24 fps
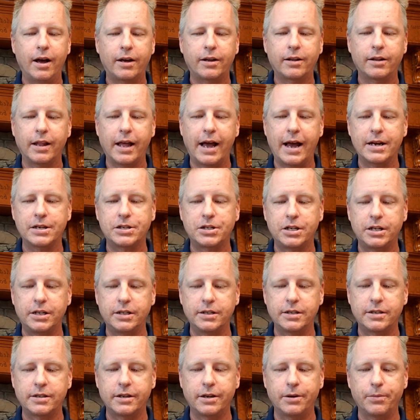
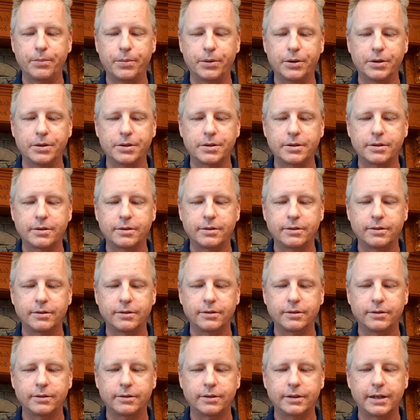clashing cymbals.
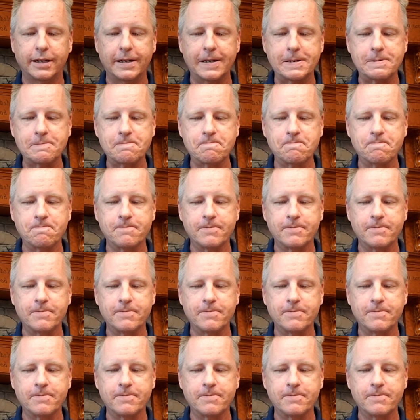Okay.